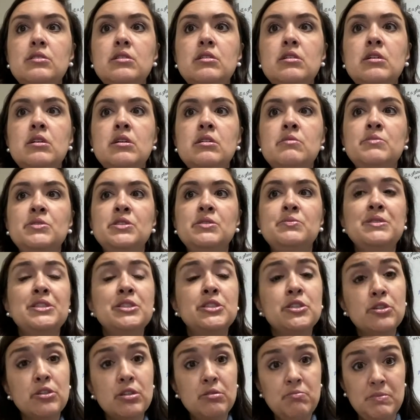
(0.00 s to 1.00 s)
to be
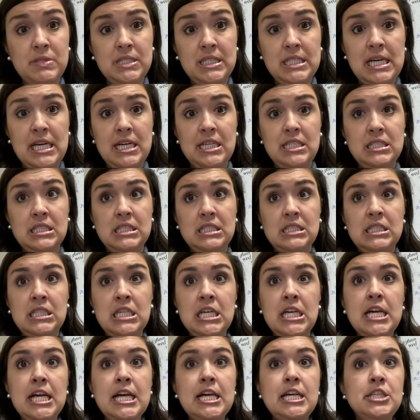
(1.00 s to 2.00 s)
circumcised,
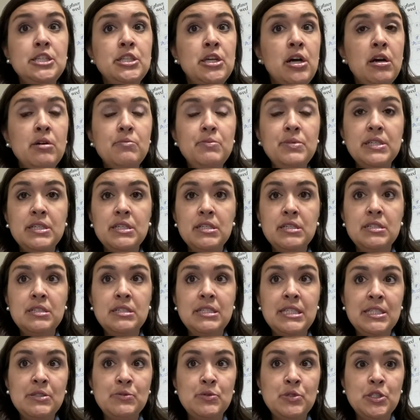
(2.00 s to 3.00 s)
not because
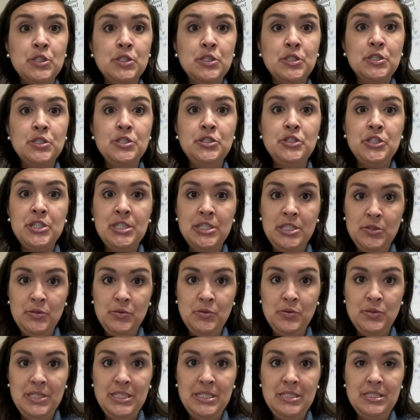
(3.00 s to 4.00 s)
they were
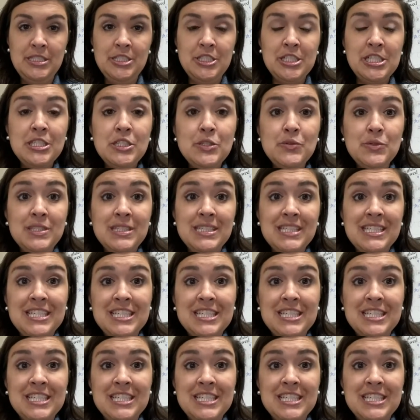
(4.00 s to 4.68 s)
genuinely